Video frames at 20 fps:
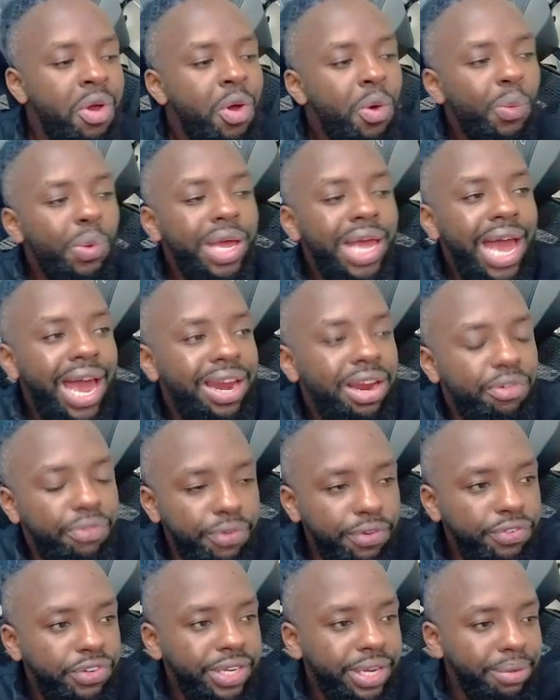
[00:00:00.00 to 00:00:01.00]
We had a
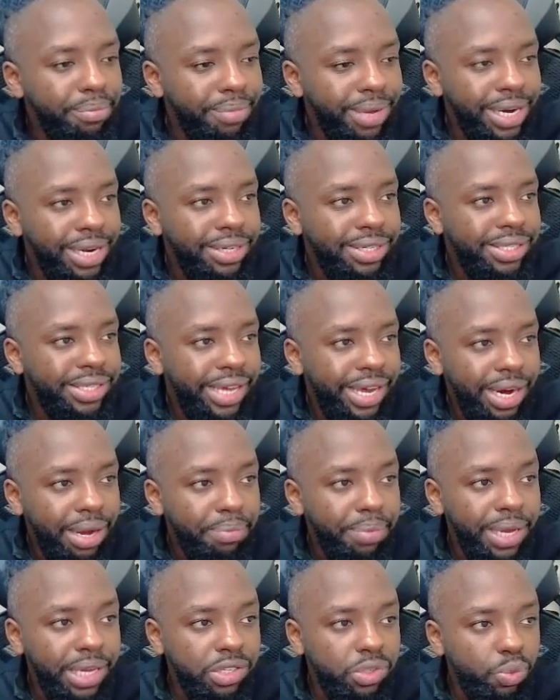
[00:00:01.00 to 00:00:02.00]
15-minute
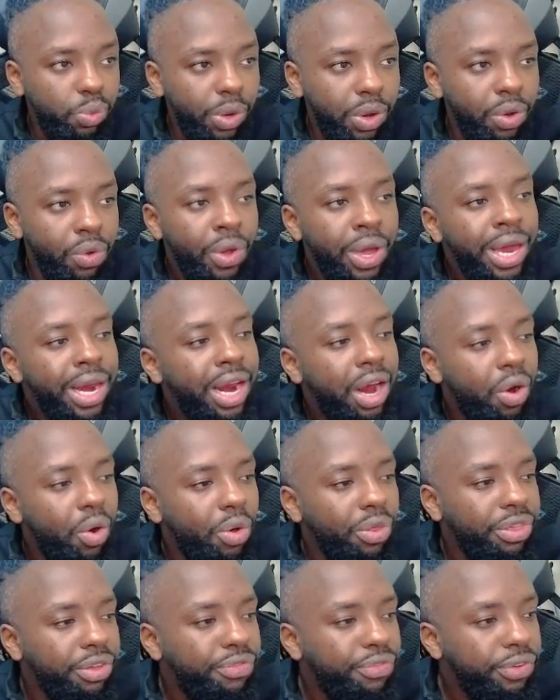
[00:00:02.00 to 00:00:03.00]
setup as well. Now
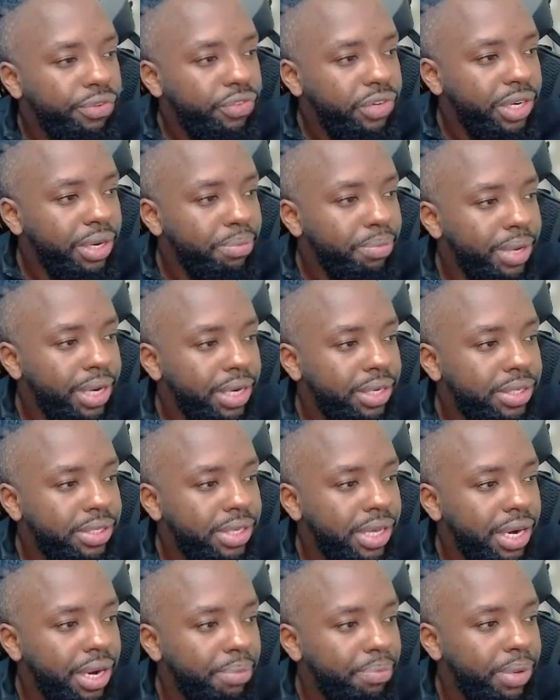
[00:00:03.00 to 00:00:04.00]
on the 15-minute
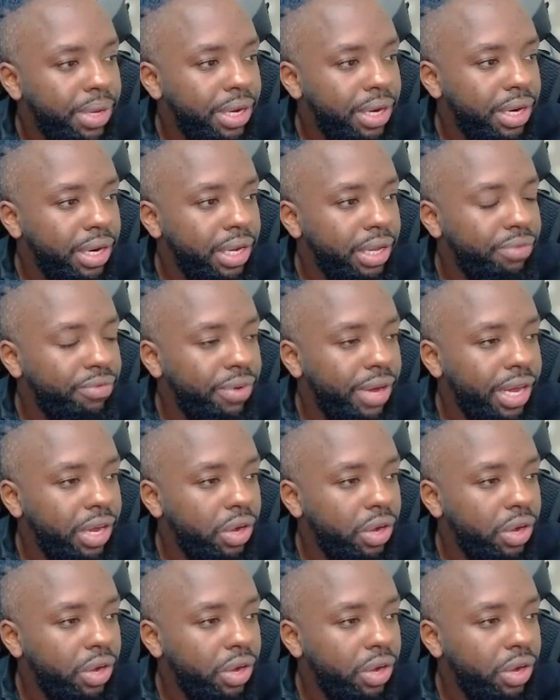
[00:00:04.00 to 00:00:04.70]
setup here, if I